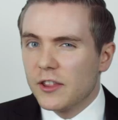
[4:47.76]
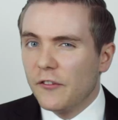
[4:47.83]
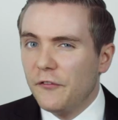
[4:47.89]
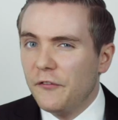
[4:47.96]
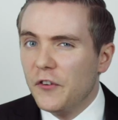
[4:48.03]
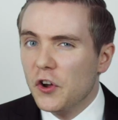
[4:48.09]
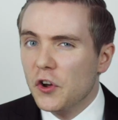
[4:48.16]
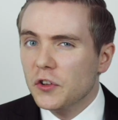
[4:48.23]
The
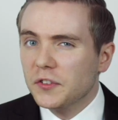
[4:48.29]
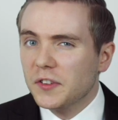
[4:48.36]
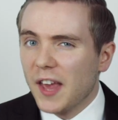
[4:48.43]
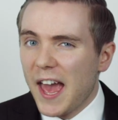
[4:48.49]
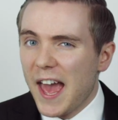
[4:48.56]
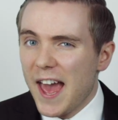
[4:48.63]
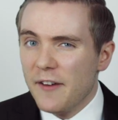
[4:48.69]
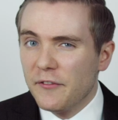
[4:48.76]
first
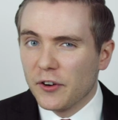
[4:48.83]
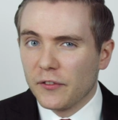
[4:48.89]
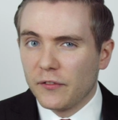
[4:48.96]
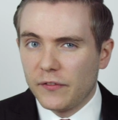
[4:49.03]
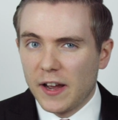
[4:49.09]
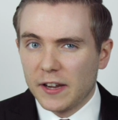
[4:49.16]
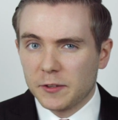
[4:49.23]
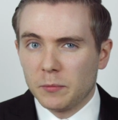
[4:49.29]
ever
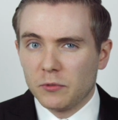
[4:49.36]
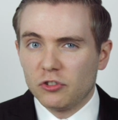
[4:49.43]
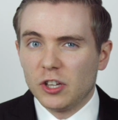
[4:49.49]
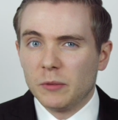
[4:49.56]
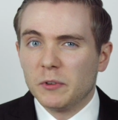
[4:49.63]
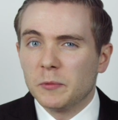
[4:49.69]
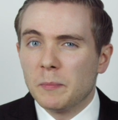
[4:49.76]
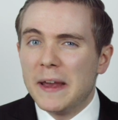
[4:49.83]
fax
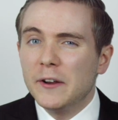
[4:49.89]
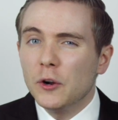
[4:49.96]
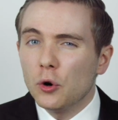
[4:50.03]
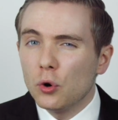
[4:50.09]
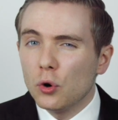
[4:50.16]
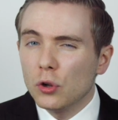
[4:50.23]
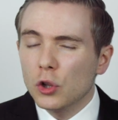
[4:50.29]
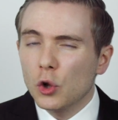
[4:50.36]
machine was made
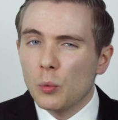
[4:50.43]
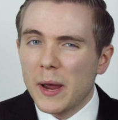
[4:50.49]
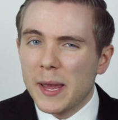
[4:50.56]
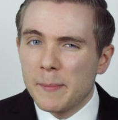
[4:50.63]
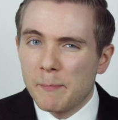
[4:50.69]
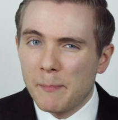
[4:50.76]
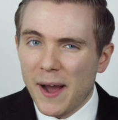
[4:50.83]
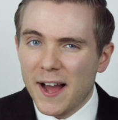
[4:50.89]
all the
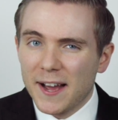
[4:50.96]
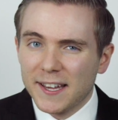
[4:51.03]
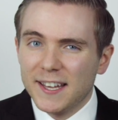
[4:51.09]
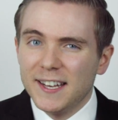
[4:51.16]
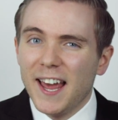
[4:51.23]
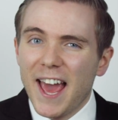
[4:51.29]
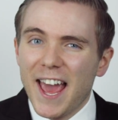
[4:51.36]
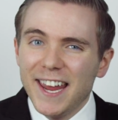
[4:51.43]
way back
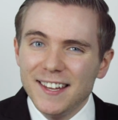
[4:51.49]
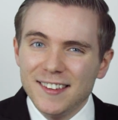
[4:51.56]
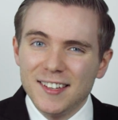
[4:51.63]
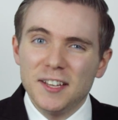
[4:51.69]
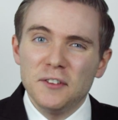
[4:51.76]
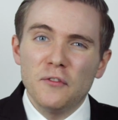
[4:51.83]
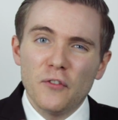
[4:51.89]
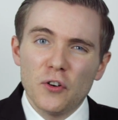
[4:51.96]
in
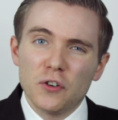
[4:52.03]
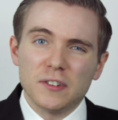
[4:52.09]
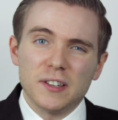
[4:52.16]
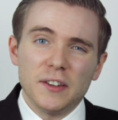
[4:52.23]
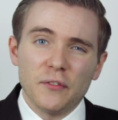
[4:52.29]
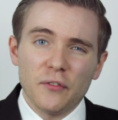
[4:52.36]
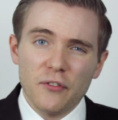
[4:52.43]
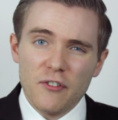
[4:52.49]

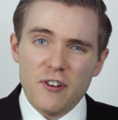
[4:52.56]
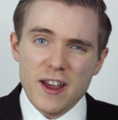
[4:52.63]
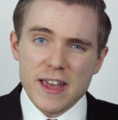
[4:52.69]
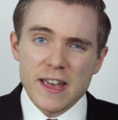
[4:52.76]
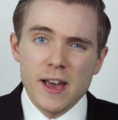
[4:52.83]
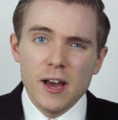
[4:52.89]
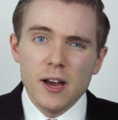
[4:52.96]
1843,